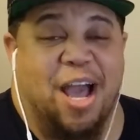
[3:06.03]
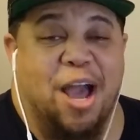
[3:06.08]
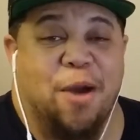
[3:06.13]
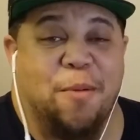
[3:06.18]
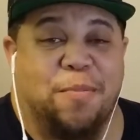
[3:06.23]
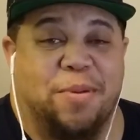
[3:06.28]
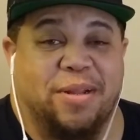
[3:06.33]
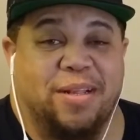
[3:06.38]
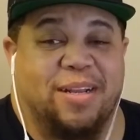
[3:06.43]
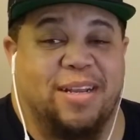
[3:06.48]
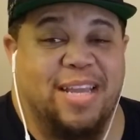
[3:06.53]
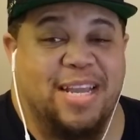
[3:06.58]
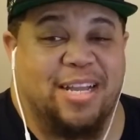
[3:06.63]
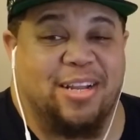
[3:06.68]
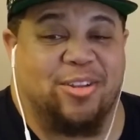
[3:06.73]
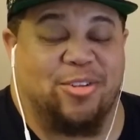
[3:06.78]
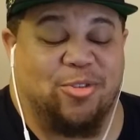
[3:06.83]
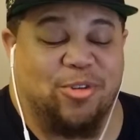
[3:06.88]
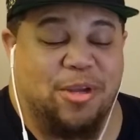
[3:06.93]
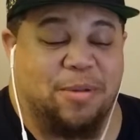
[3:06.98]
I'll put a link
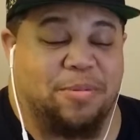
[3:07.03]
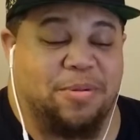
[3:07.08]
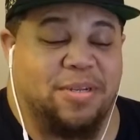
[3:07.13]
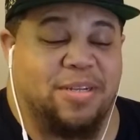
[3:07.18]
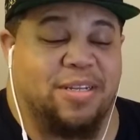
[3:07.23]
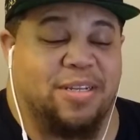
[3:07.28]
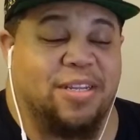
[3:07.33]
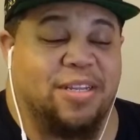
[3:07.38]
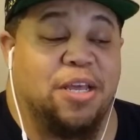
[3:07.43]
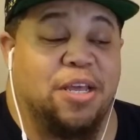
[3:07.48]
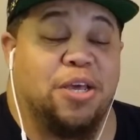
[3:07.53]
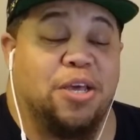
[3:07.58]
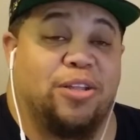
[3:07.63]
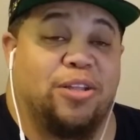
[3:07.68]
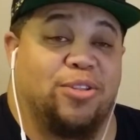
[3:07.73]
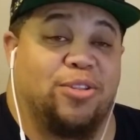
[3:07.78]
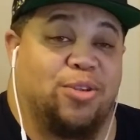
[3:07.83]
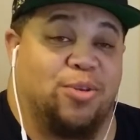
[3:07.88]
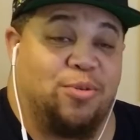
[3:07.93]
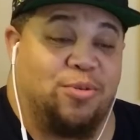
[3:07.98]
in the description
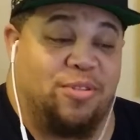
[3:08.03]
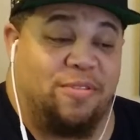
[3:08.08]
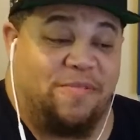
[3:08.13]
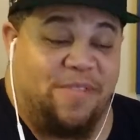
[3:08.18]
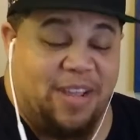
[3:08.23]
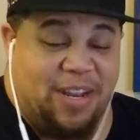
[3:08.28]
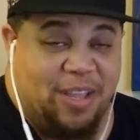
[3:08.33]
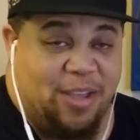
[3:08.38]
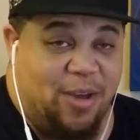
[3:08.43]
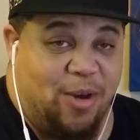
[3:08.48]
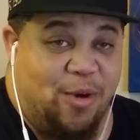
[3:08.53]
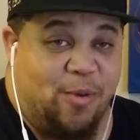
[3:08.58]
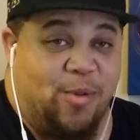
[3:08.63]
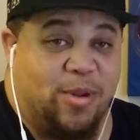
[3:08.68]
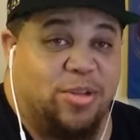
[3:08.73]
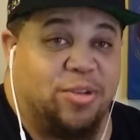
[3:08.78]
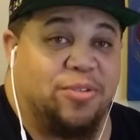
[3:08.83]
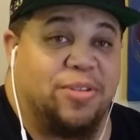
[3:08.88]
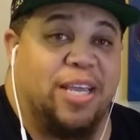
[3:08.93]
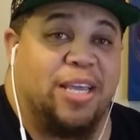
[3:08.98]
to the video,
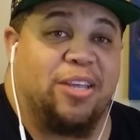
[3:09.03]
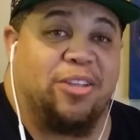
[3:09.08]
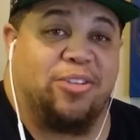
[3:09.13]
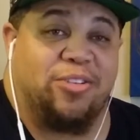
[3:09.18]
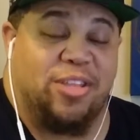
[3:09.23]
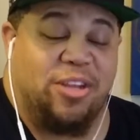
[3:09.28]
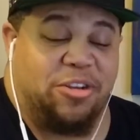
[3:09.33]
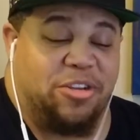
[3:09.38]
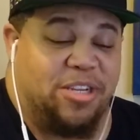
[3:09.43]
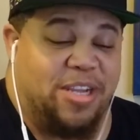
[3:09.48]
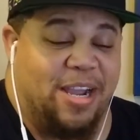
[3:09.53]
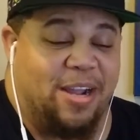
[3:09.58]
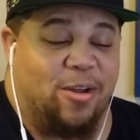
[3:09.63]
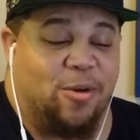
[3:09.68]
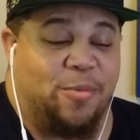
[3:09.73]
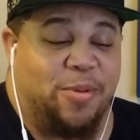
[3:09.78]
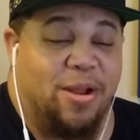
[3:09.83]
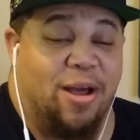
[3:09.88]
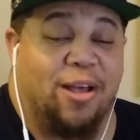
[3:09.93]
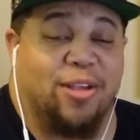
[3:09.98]
which will take you to their
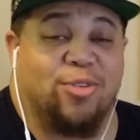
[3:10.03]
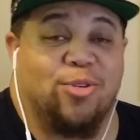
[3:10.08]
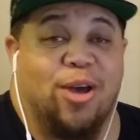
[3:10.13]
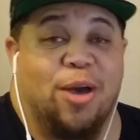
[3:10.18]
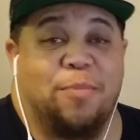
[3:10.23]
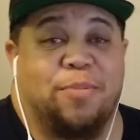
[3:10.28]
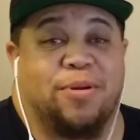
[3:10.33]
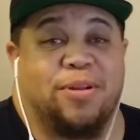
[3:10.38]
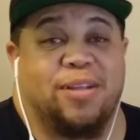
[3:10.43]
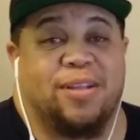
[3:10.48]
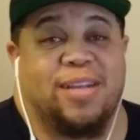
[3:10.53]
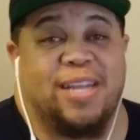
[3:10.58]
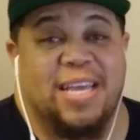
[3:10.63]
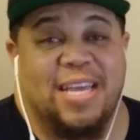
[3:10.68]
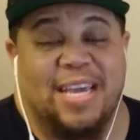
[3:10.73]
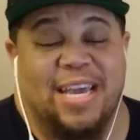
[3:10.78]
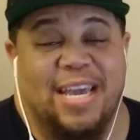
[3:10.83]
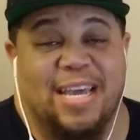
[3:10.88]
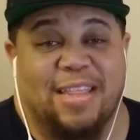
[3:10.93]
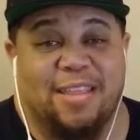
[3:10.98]
channel. But also, I'll put a
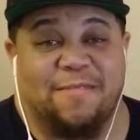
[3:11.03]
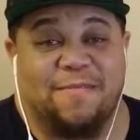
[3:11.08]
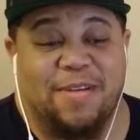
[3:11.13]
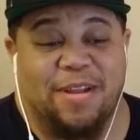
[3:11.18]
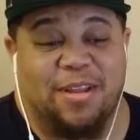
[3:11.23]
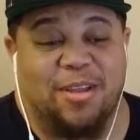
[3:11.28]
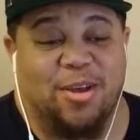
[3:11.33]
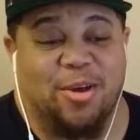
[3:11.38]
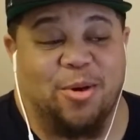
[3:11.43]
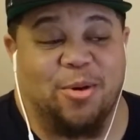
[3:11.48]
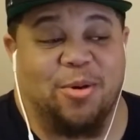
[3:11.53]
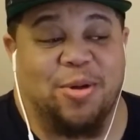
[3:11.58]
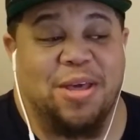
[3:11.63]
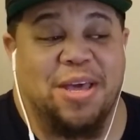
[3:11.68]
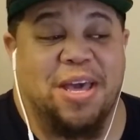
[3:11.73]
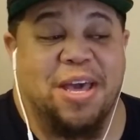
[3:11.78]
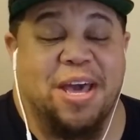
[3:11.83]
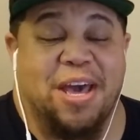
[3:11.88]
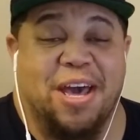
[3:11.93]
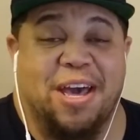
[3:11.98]
link in the video
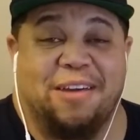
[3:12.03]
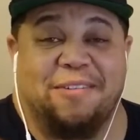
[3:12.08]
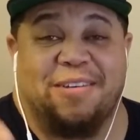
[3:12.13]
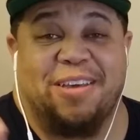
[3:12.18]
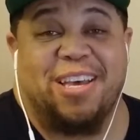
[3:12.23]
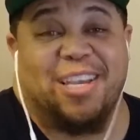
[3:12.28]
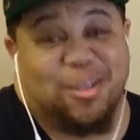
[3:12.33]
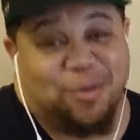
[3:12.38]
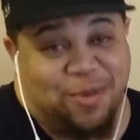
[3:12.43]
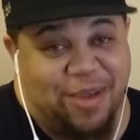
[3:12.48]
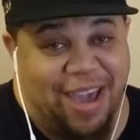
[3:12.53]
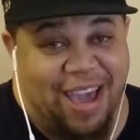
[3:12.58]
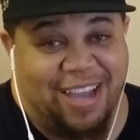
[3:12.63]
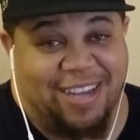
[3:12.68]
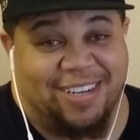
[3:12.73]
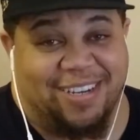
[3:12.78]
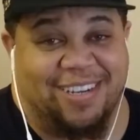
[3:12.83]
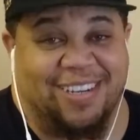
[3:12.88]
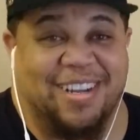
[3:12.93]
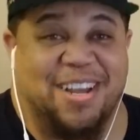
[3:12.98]
of his
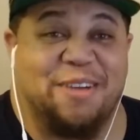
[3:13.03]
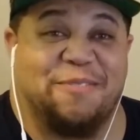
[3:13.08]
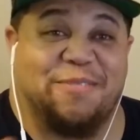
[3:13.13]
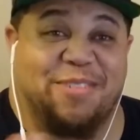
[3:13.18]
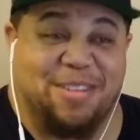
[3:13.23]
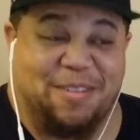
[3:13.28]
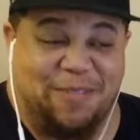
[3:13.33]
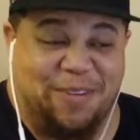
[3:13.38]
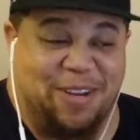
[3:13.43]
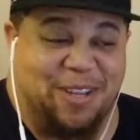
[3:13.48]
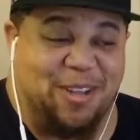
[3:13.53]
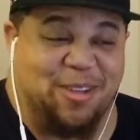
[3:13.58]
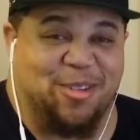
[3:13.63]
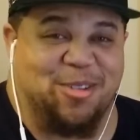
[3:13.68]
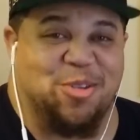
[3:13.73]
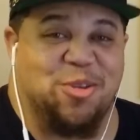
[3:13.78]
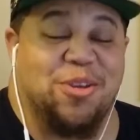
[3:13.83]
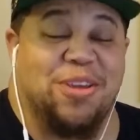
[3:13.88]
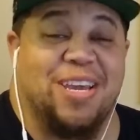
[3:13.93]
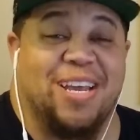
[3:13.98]
reaction of this
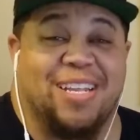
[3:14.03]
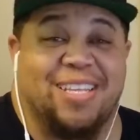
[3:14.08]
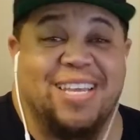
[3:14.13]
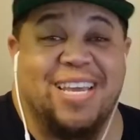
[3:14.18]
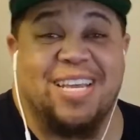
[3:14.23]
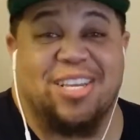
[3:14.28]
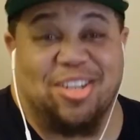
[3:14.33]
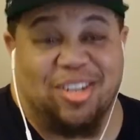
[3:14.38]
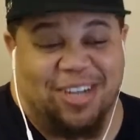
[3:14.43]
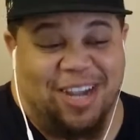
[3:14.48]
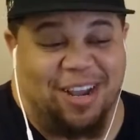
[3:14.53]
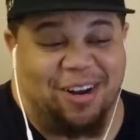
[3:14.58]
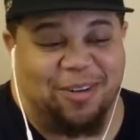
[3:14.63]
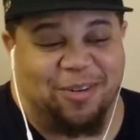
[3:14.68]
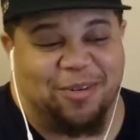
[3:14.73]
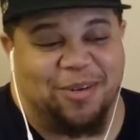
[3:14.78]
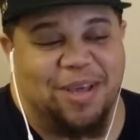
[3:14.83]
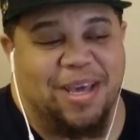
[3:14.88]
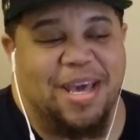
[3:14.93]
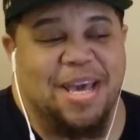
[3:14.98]
video, so you can get to his
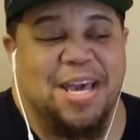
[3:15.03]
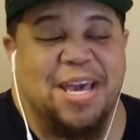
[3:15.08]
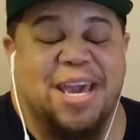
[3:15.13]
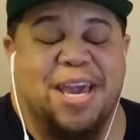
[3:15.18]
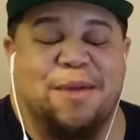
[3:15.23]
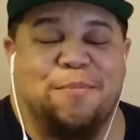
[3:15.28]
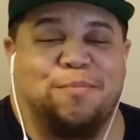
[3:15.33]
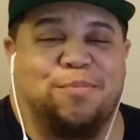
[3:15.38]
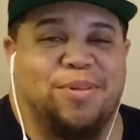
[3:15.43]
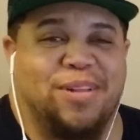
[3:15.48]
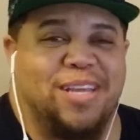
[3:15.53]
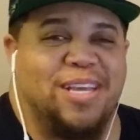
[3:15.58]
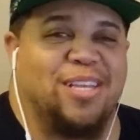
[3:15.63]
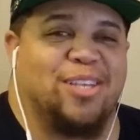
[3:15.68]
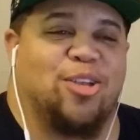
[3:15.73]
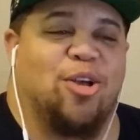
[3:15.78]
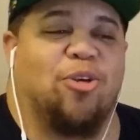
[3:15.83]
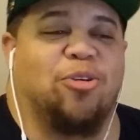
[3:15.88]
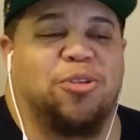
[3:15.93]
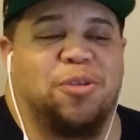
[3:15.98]
channel. And
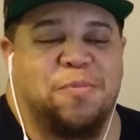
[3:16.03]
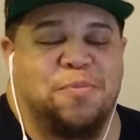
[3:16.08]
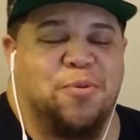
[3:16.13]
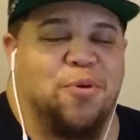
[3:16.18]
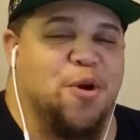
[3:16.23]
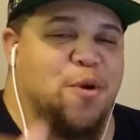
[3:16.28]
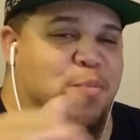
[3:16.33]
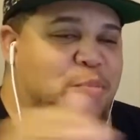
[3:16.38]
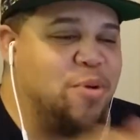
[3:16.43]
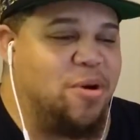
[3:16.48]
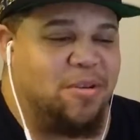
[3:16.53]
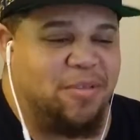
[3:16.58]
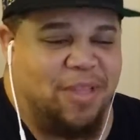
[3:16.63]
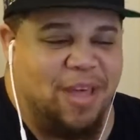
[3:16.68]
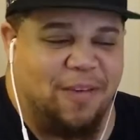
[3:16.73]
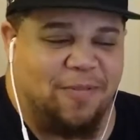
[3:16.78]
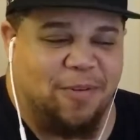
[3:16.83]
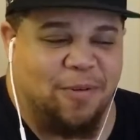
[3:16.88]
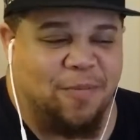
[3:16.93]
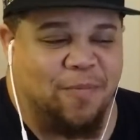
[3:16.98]
please go support
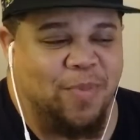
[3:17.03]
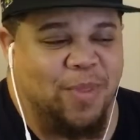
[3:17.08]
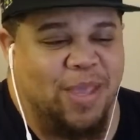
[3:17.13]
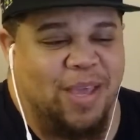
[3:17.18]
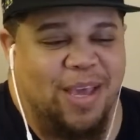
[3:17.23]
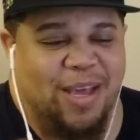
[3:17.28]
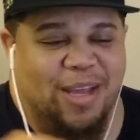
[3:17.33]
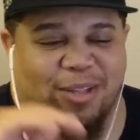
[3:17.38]
both of them.